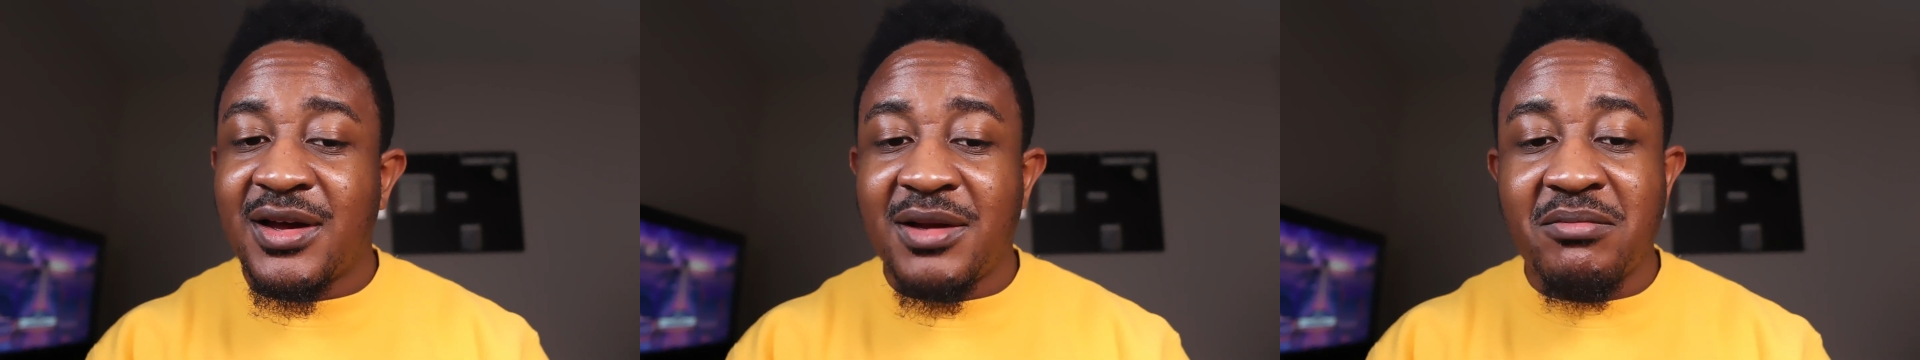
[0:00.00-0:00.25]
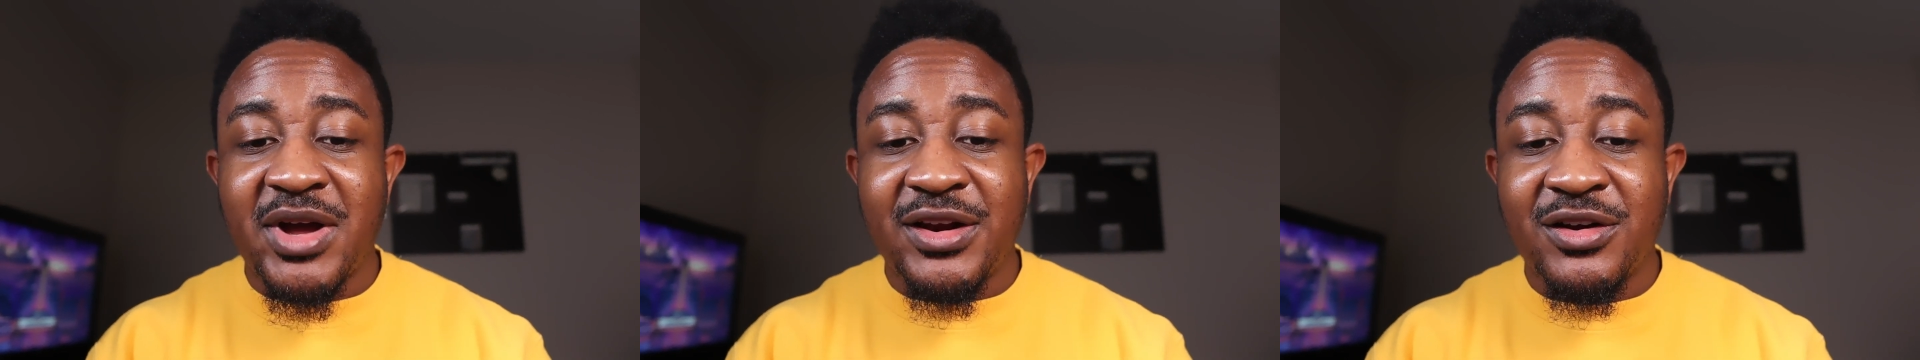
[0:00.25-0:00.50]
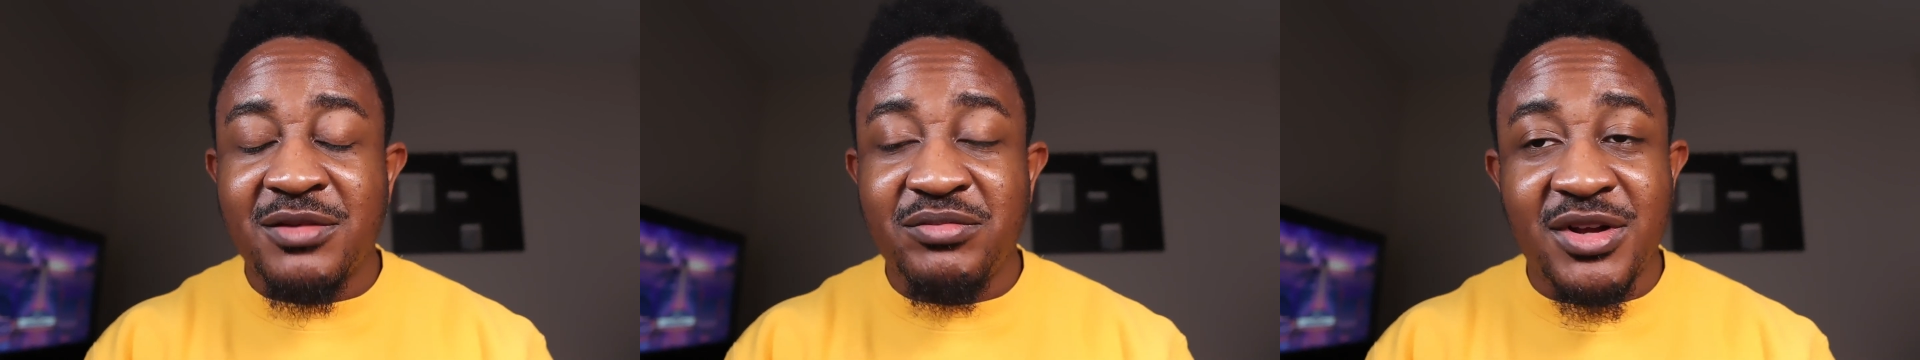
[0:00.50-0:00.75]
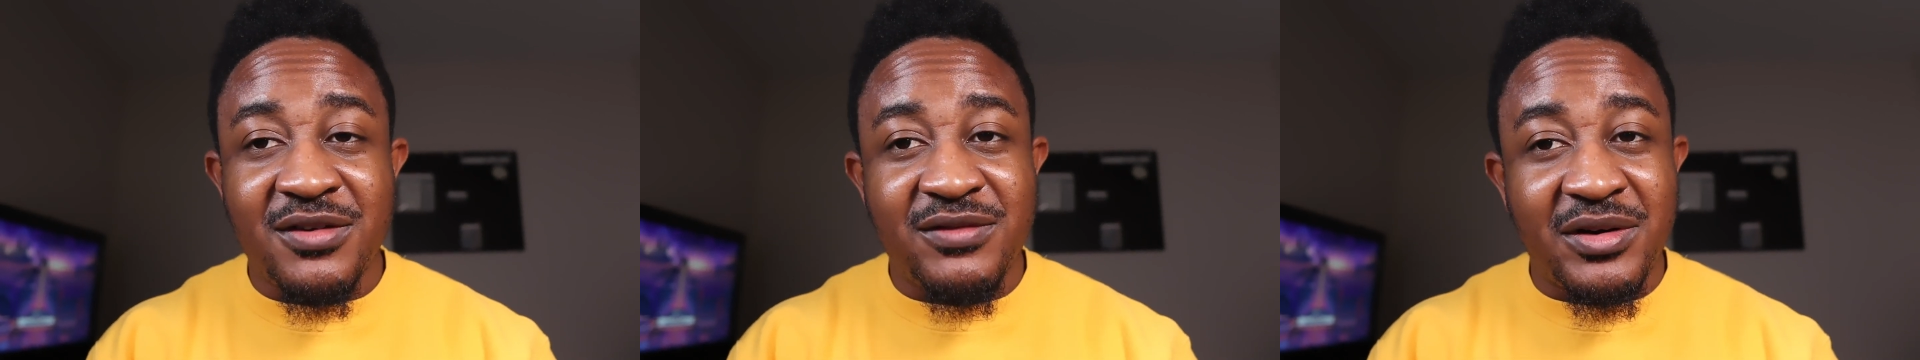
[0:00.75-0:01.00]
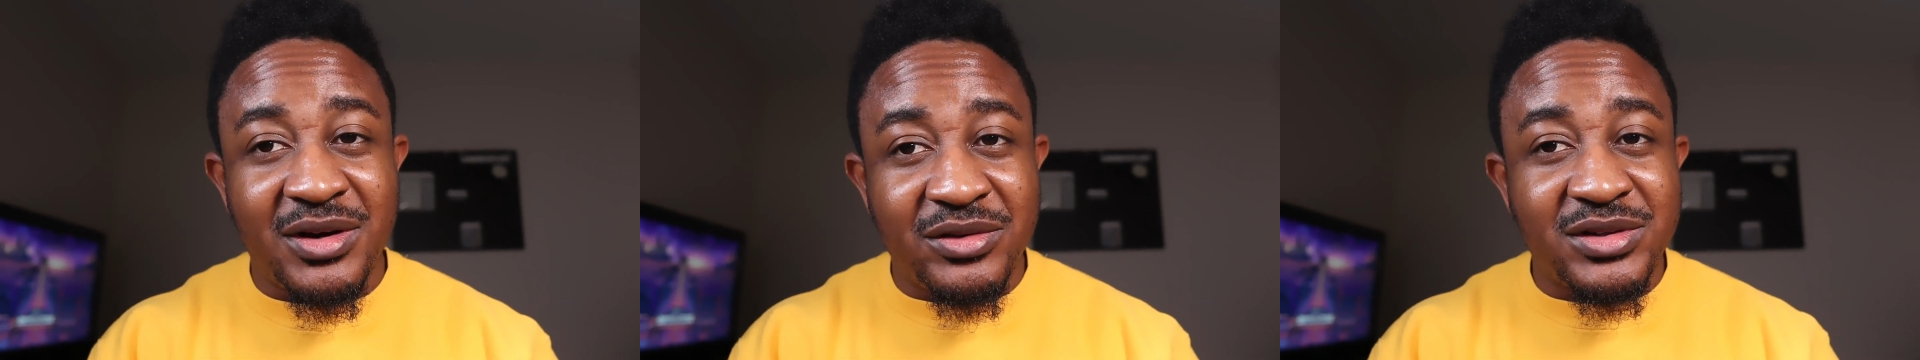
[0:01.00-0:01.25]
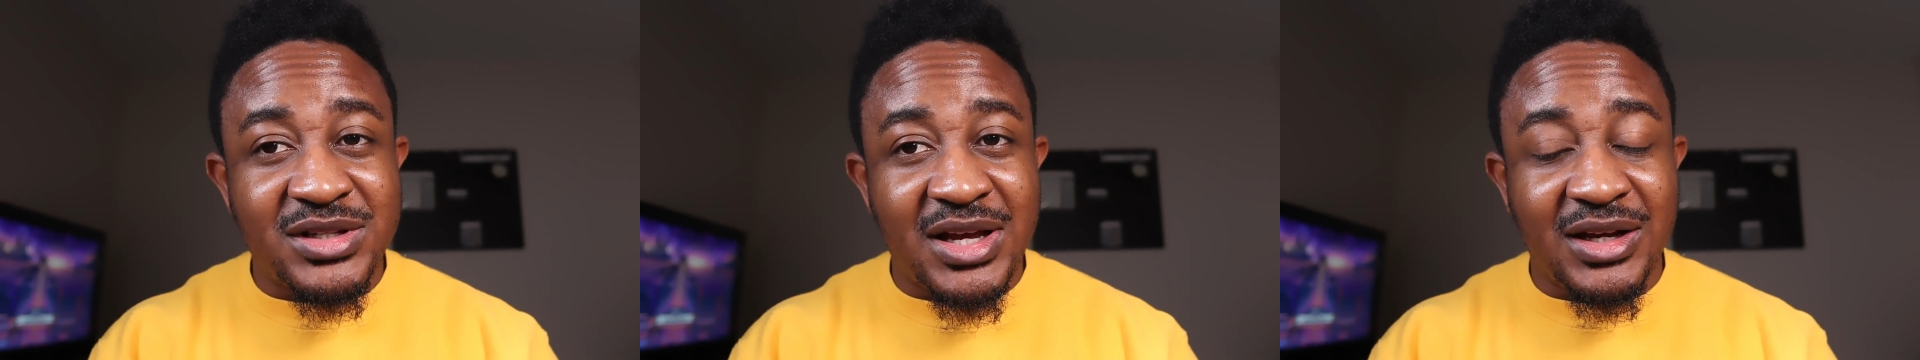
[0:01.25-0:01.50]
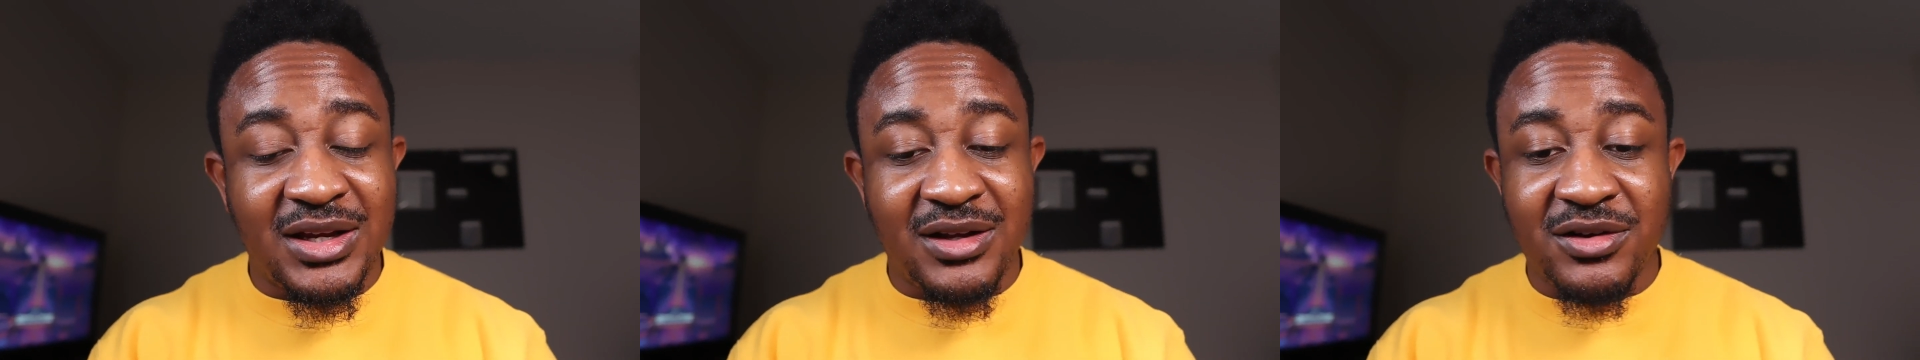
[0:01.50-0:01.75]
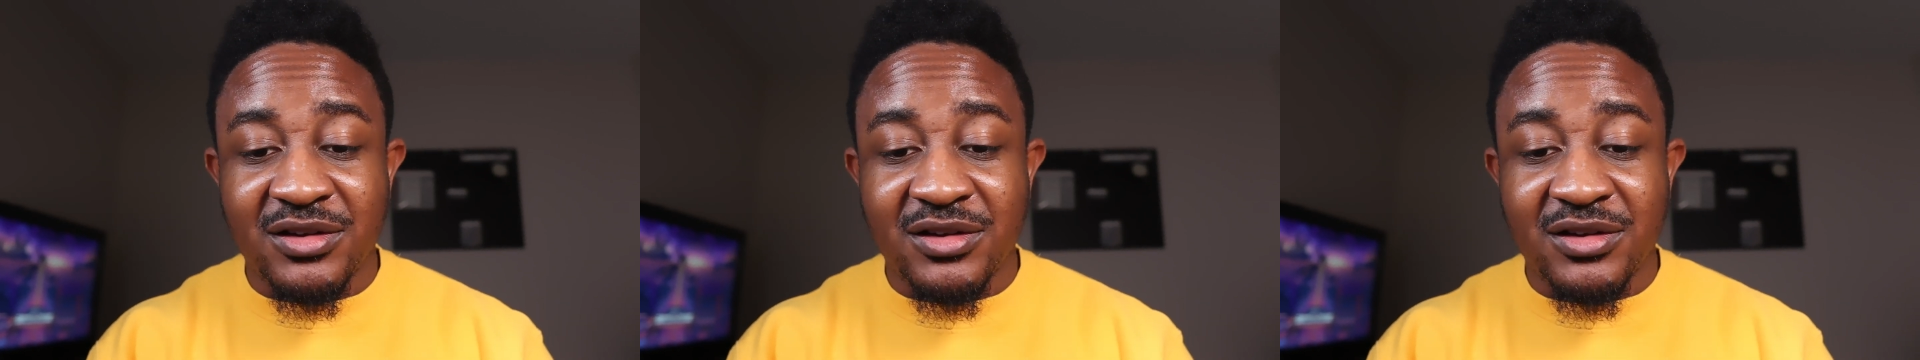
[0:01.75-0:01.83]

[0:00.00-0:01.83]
it might not be a very good technique,